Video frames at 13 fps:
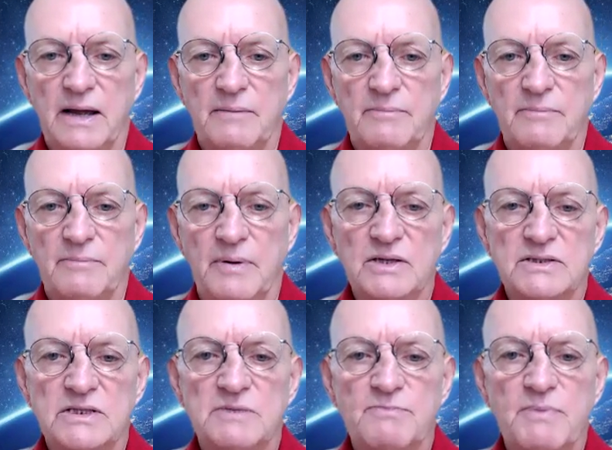But
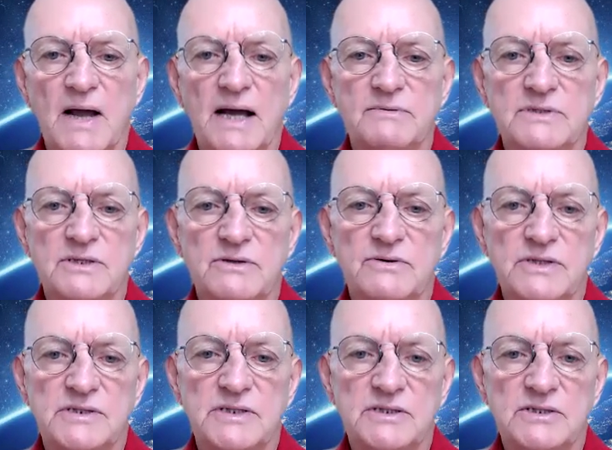because the supply was
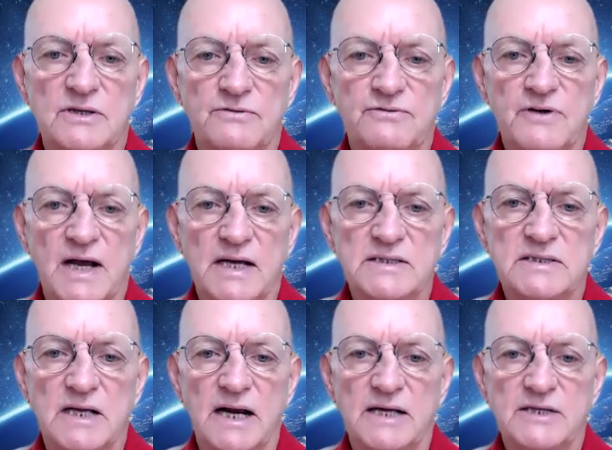increasing so
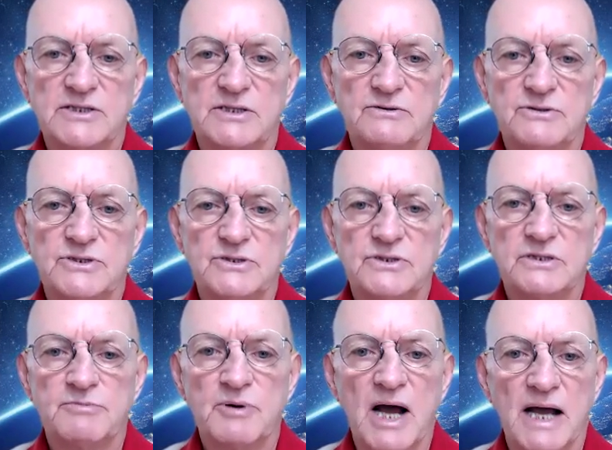fast, that actually
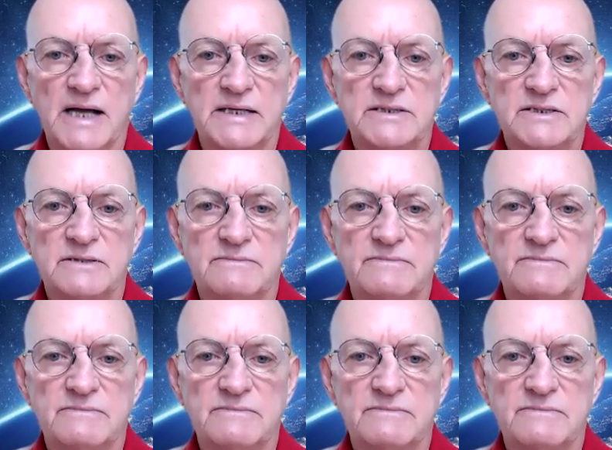reduced the price.